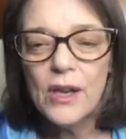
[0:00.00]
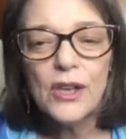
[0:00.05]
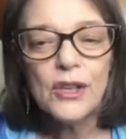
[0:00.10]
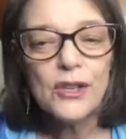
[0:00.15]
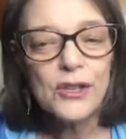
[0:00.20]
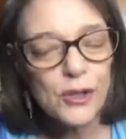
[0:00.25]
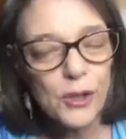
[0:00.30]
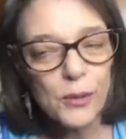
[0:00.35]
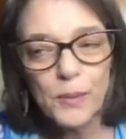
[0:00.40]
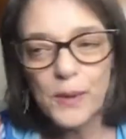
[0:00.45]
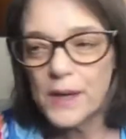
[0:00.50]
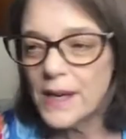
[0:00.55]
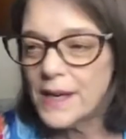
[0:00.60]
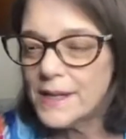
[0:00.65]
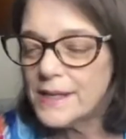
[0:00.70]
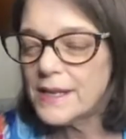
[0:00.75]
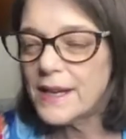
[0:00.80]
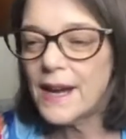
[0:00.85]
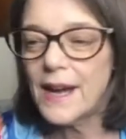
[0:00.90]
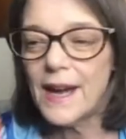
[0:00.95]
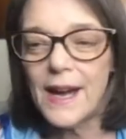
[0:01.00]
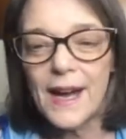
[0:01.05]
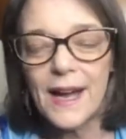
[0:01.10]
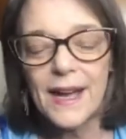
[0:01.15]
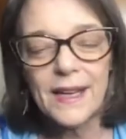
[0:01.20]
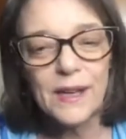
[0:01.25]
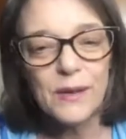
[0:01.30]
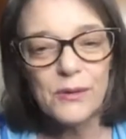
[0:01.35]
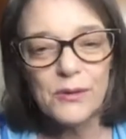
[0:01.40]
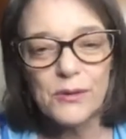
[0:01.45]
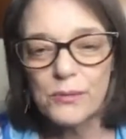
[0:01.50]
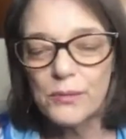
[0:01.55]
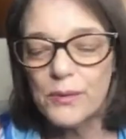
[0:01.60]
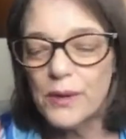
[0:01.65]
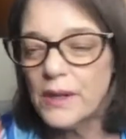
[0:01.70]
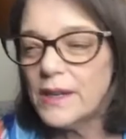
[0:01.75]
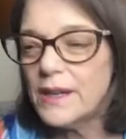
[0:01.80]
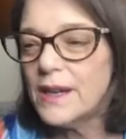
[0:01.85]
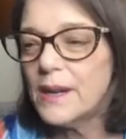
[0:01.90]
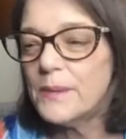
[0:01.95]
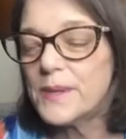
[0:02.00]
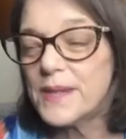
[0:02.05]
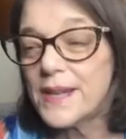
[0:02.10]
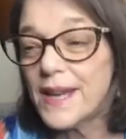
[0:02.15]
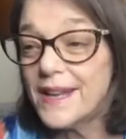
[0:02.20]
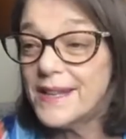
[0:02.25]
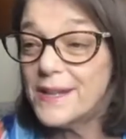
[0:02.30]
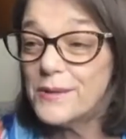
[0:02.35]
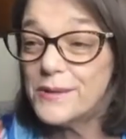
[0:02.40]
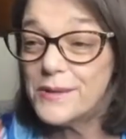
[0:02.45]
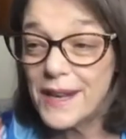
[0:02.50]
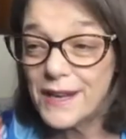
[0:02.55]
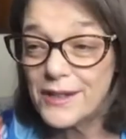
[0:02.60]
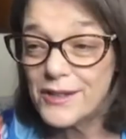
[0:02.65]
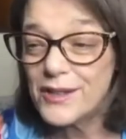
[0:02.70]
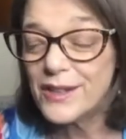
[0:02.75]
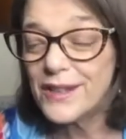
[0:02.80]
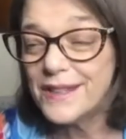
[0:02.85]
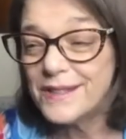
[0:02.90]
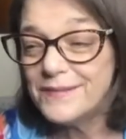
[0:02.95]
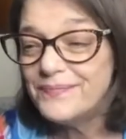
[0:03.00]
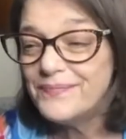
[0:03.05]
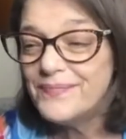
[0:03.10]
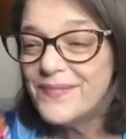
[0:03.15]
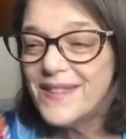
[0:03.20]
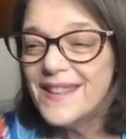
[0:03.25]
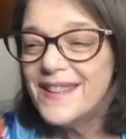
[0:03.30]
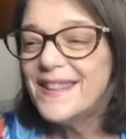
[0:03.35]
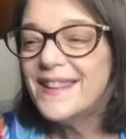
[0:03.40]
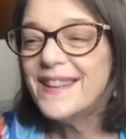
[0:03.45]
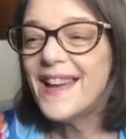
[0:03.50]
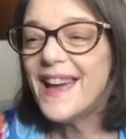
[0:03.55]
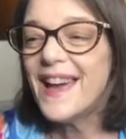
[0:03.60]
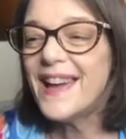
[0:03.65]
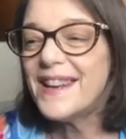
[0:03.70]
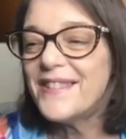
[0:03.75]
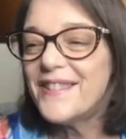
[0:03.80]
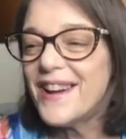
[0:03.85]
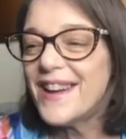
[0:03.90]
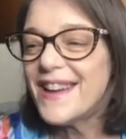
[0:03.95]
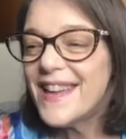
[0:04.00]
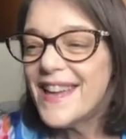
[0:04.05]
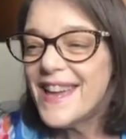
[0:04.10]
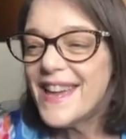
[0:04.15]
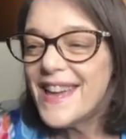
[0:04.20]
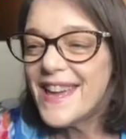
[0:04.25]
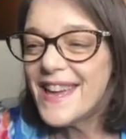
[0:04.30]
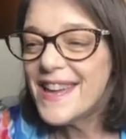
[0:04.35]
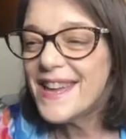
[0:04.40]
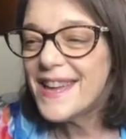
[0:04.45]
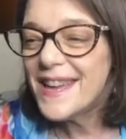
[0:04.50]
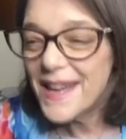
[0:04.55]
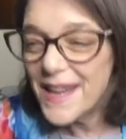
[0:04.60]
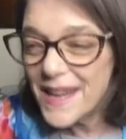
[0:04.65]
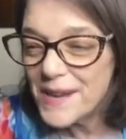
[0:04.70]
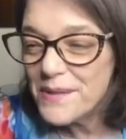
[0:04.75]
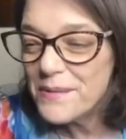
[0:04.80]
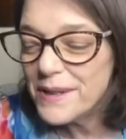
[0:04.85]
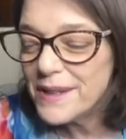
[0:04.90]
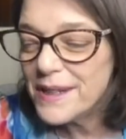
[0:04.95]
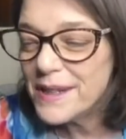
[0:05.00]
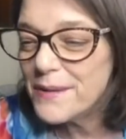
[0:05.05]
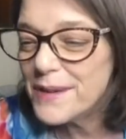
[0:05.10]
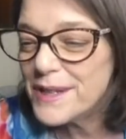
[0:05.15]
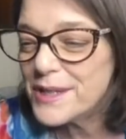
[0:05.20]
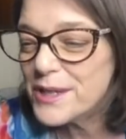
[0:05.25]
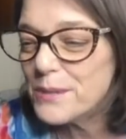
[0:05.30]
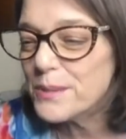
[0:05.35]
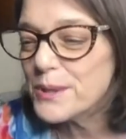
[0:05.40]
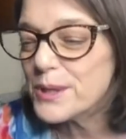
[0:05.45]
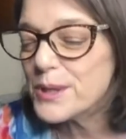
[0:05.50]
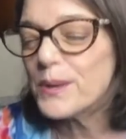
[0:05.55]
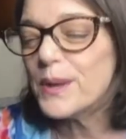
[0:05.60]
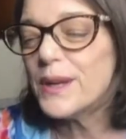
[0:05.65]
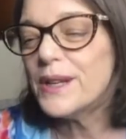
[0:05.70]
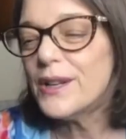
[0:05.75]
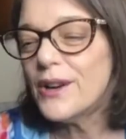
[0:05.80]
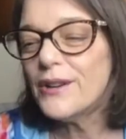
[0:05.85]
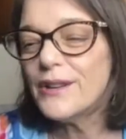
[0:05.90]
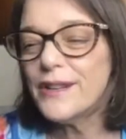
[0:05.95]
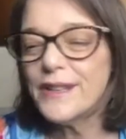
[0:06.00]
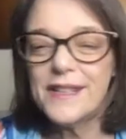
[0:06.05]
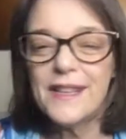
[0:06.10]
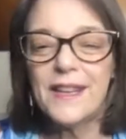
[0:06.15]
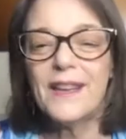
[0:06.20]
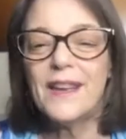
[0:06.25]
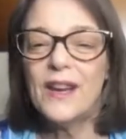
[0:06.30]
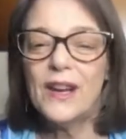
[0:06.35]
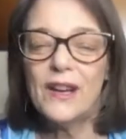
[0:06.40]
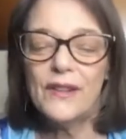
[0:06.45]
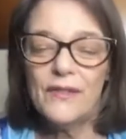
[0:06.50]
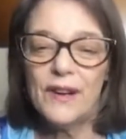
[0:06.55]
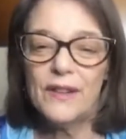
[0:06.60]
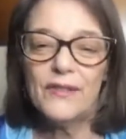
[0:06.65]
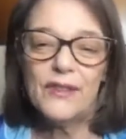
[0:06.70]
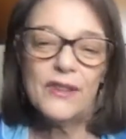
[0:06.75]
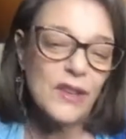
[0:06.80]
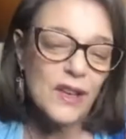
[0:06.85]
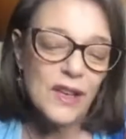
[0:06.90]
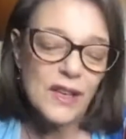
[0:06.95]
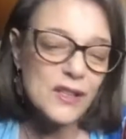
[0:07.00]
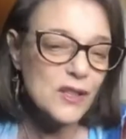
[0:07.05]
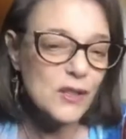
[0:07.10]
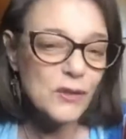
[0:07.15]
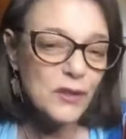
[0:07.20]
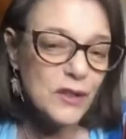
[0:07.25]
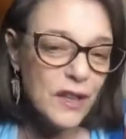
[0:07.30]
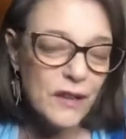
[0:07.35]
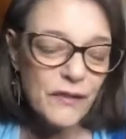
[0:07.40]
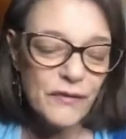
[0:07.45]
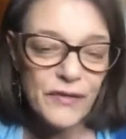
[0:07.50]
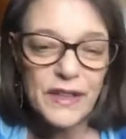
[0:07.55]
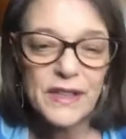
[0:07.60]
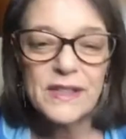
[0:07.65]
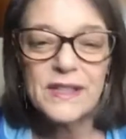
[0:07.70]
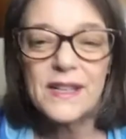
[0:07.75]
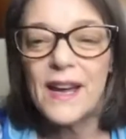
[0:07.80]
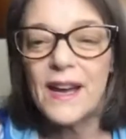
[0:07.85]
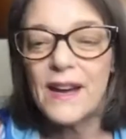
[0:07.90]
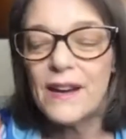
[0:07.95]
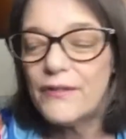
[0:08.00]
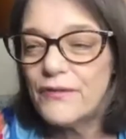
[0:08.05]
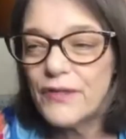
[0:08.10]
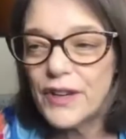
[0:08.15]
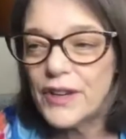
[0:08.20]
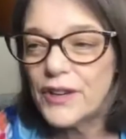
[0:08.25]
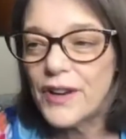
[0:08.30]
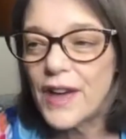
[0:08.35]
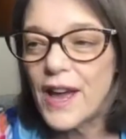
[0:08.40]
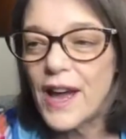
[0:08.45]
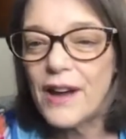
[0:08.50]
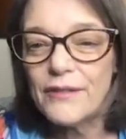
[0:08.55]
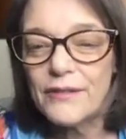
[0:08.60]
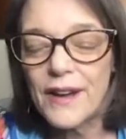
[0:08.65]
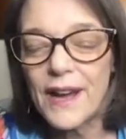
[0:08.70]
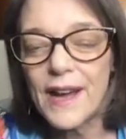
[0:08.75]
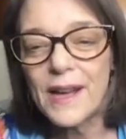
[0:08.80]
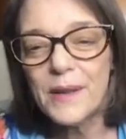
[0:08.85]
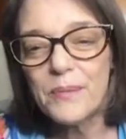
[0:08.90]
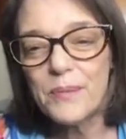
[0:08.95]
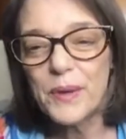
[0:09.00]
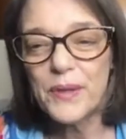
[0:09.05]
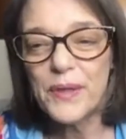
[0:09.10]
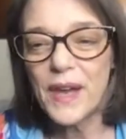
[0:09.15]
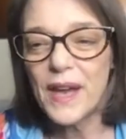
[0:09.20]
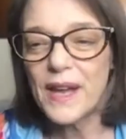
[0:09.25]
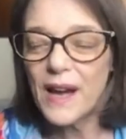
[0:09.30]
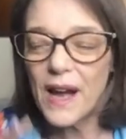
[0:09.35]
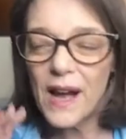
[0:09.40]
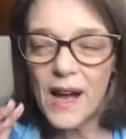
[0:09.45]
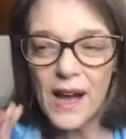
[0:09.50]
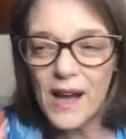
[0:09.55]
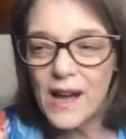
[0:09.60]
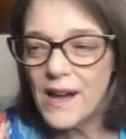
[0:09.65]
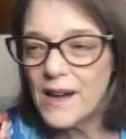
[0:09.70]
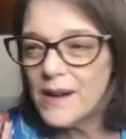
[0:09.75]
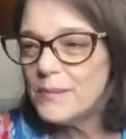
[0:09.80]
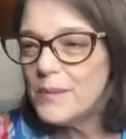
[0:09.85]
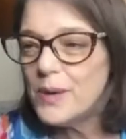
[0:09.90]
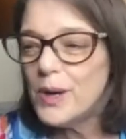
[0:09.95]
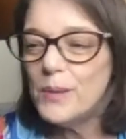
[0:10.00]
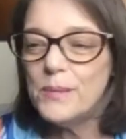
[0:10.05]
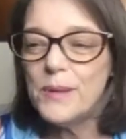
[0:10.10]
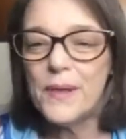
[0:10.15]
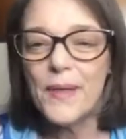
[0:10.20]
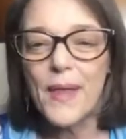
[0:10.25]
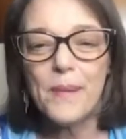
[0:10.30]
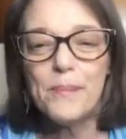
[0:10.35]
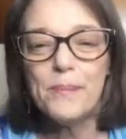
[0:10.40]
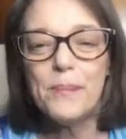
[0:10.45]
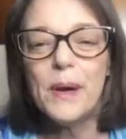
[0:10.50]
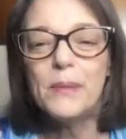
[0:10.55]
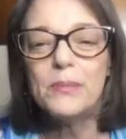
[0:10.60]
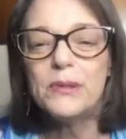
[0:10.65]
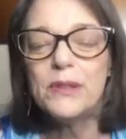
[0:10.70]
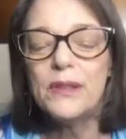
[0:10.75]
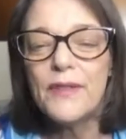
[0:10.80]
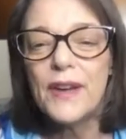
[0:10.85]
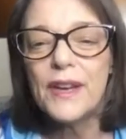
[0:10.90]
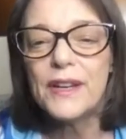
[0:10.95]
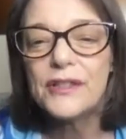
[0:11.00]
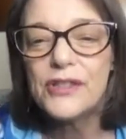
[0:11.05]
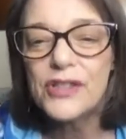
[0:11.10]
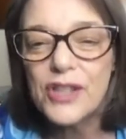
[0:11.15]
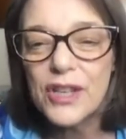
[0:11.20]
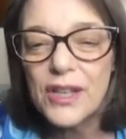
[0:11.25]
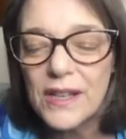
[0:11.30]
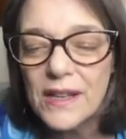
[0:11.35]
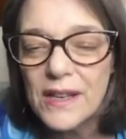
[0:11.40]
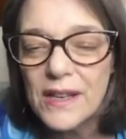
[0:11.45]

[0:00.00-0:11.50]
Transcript: Super nice guy. He was really upset. And he was actually, anyway, he really was super sweet, already taking care of everything. So it'll get fixed out, figured out, right? But that aha moment and that bubble of energy.